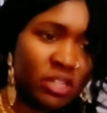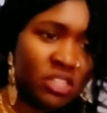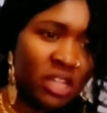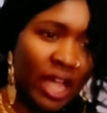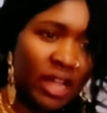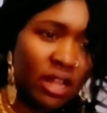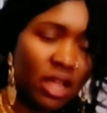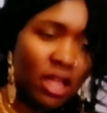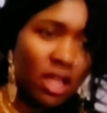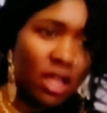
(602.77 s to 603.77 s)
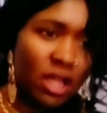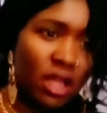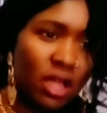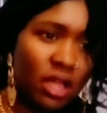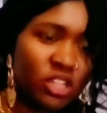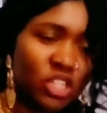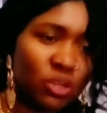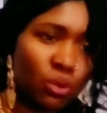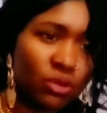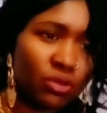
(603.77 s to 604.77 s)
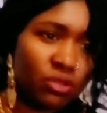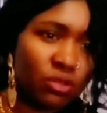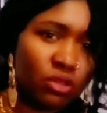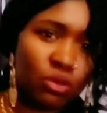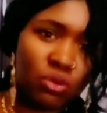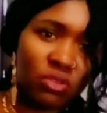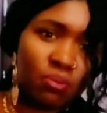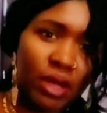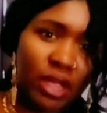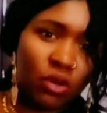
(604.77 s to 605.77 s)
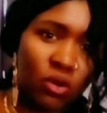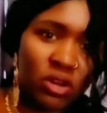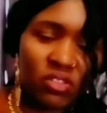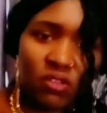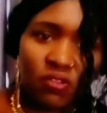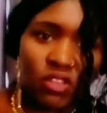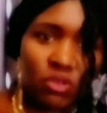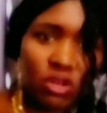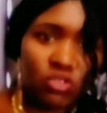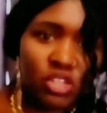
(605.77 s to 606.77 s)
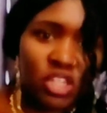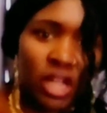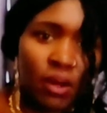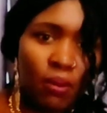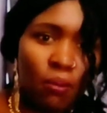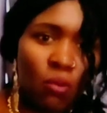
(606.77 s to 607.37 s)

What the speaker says: but she was used by God as a vessel to share